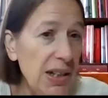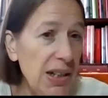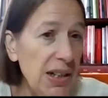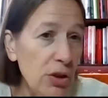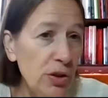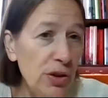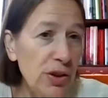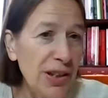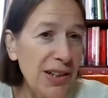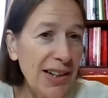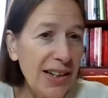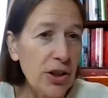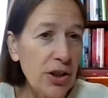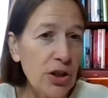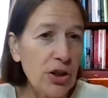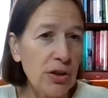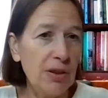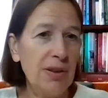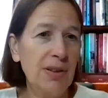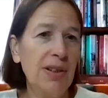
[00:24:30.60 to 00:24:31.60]
good
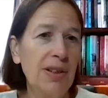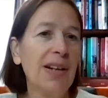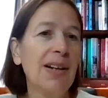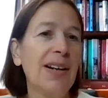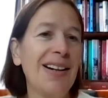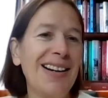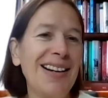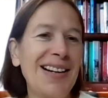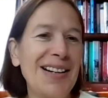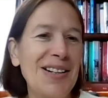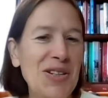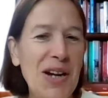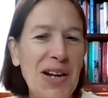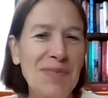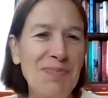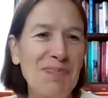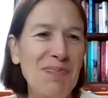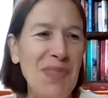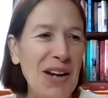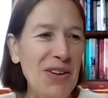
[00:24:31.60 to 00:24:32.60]
collection, and
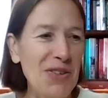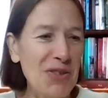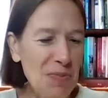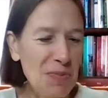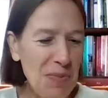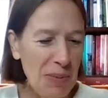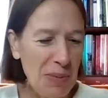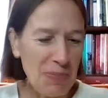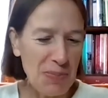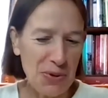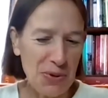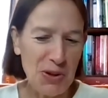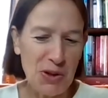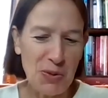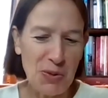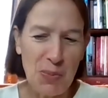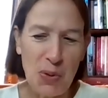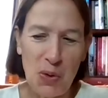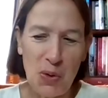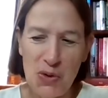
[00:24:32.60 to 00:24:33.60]
I remember you
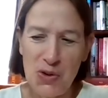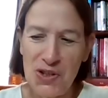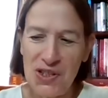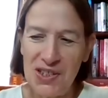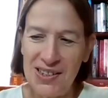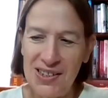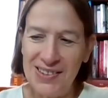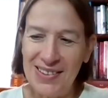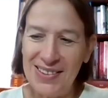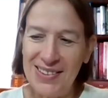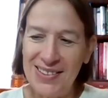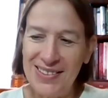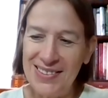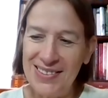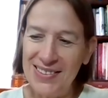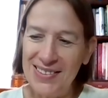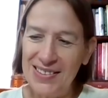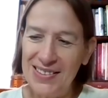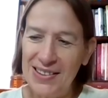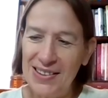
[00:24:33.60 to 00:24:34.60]
posting the
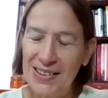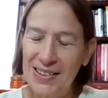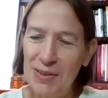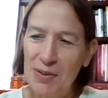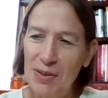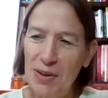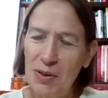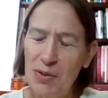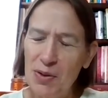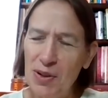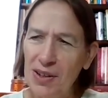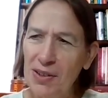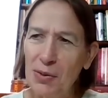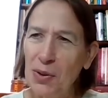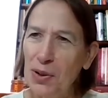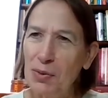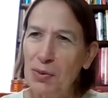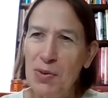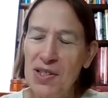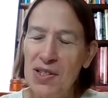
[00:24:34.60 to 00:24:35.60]
I don't know
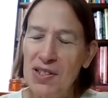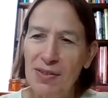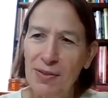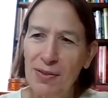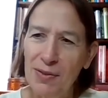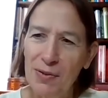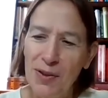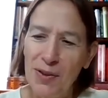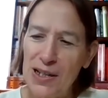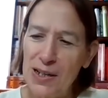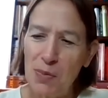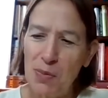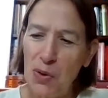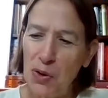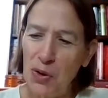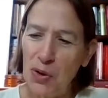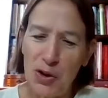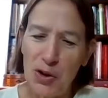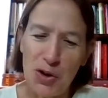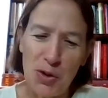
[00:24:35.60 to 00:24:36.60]
whether it was on
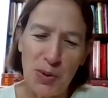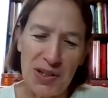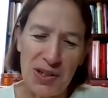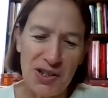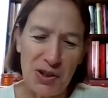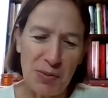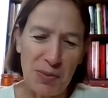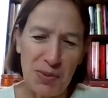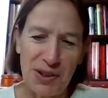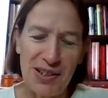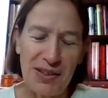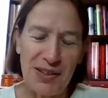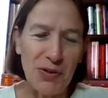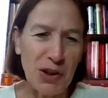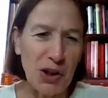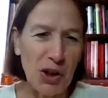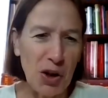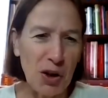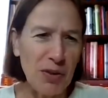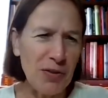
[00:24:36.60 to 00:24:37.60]
Facebook or Twitter, but even
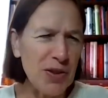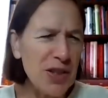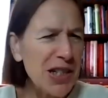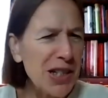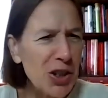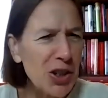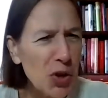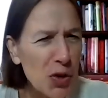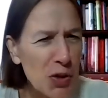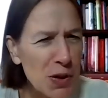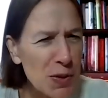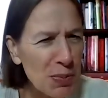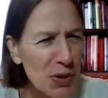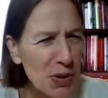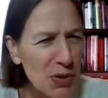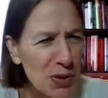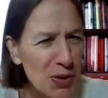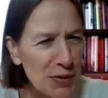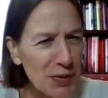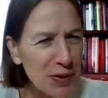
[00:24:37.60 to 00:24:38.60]
the cover looks
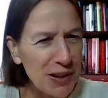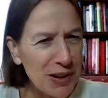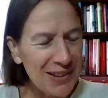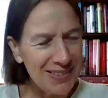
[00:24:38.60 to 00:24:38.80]
beautiful.